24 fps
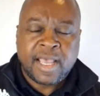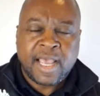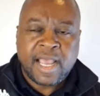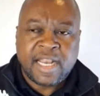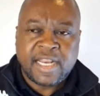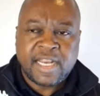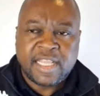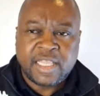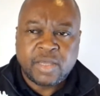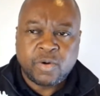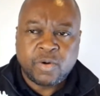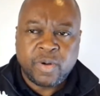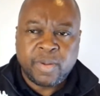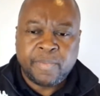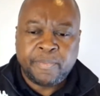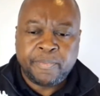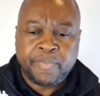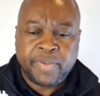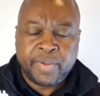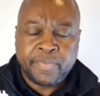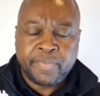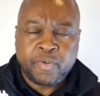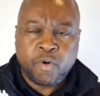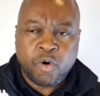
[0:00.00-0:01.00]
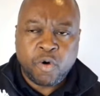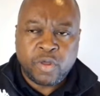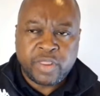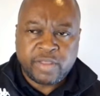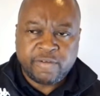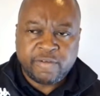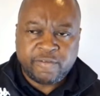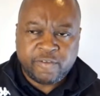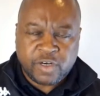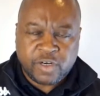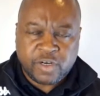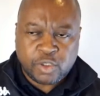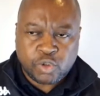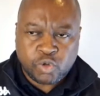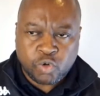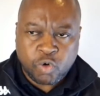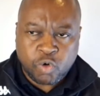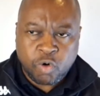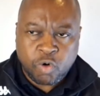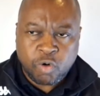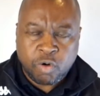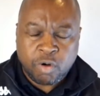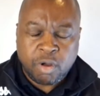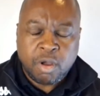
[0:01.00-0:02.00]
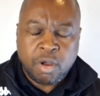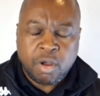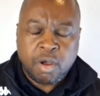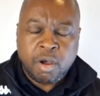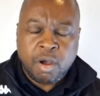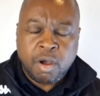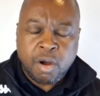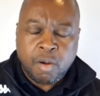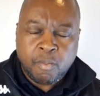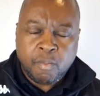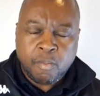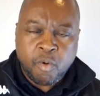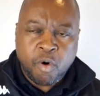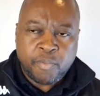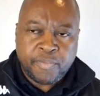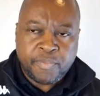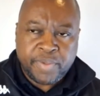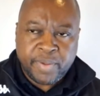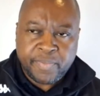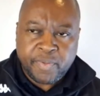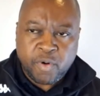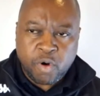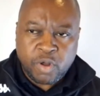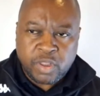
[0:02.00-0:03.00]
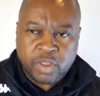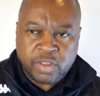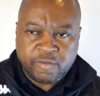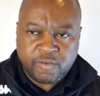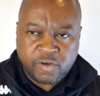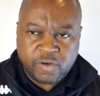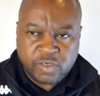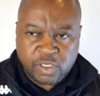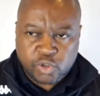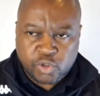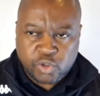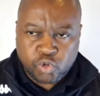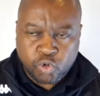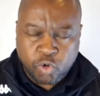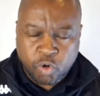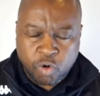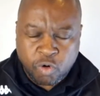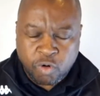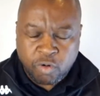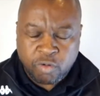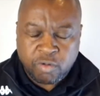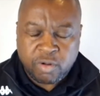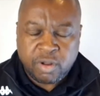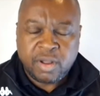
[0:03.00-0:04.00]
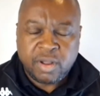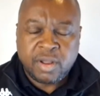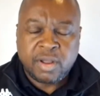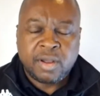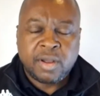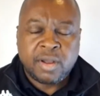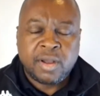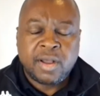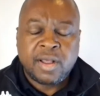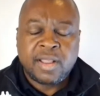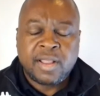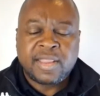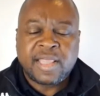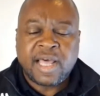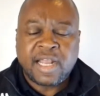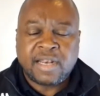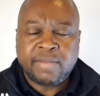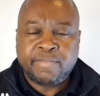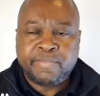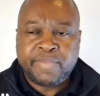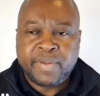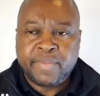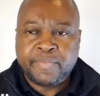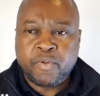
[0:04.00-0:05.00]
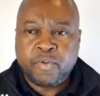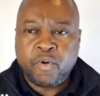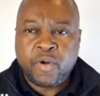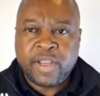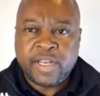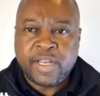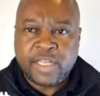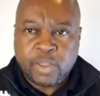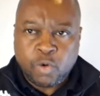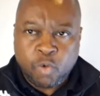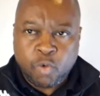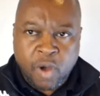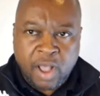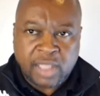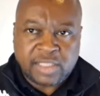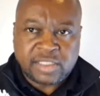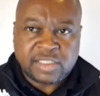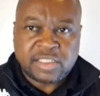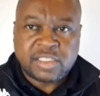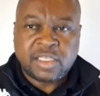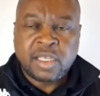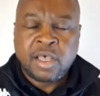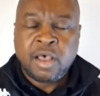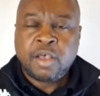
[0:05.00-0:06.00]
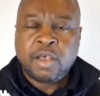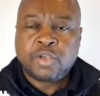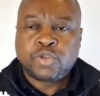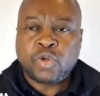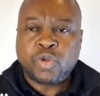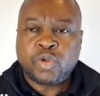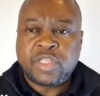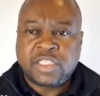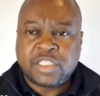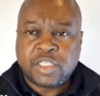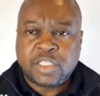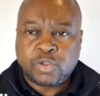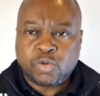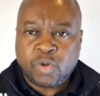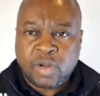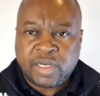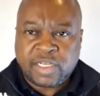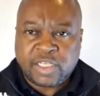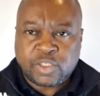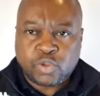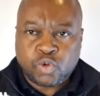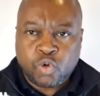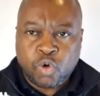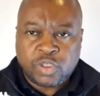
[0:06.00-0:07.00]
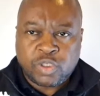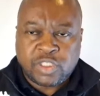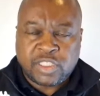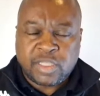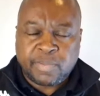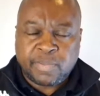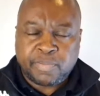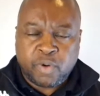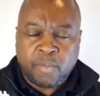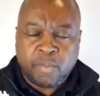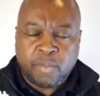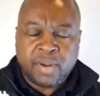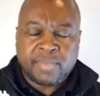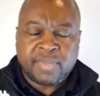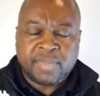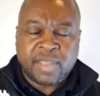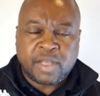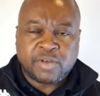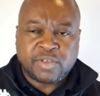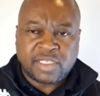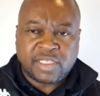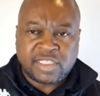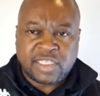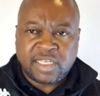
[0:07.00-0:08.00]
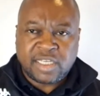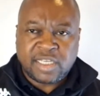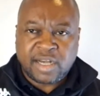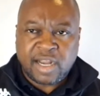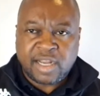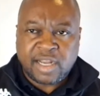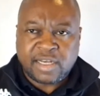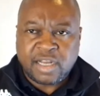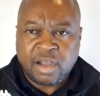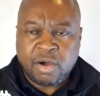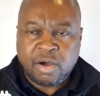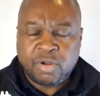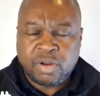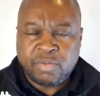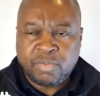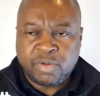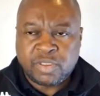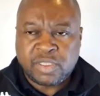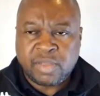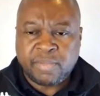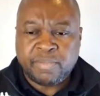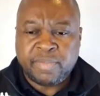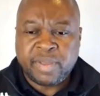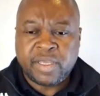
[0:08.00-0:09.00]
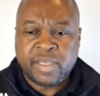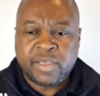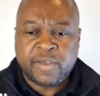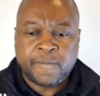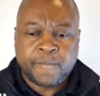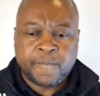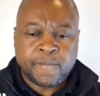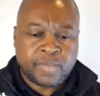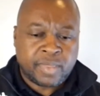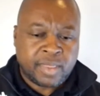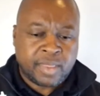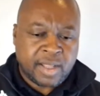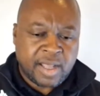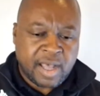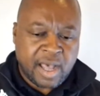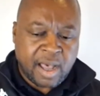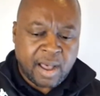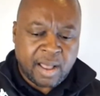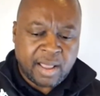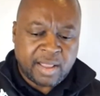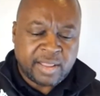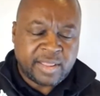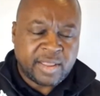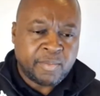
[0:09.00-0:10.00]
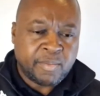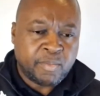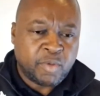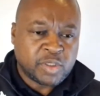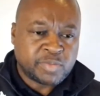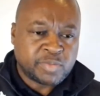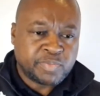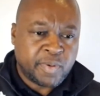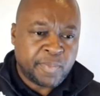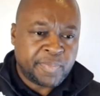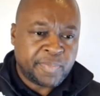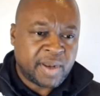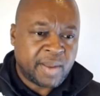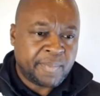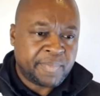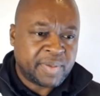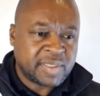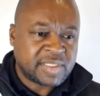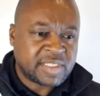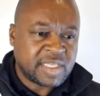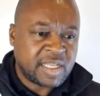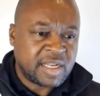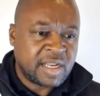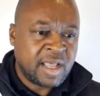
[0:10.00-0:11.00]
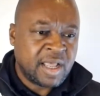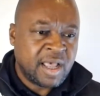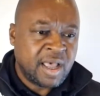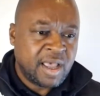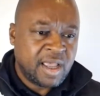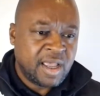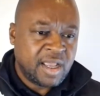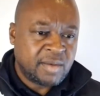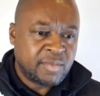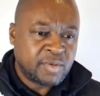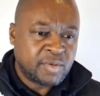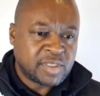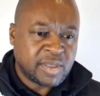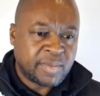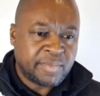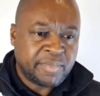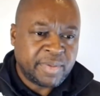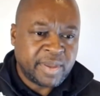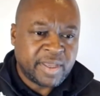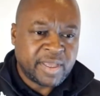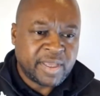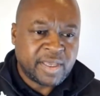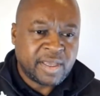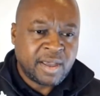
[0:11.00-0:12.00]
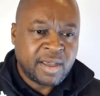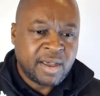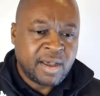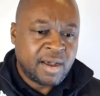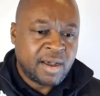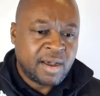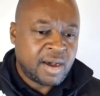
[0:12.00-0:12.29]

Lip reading: and there were people on the voters' roll, more people on the voters' roll than people in the wards. So this is what has caused the problem that you're seeing right now in Mozambique. The most popular person in Mozambique,